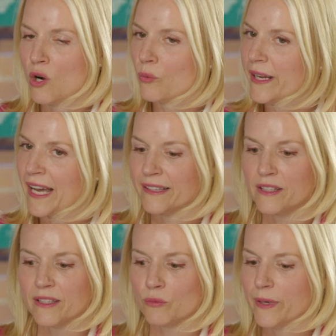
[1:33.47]
We had
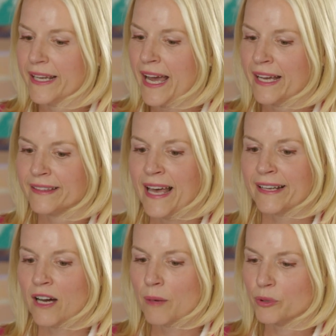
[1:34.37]

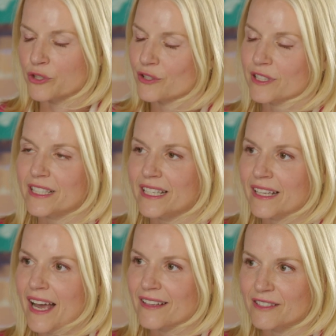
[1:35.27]
that
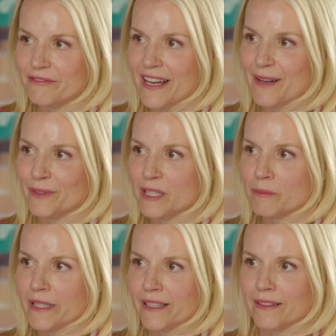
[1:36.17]
opportunity as a family
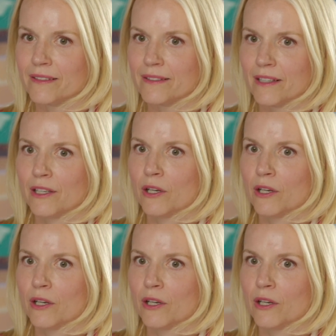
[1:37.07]
because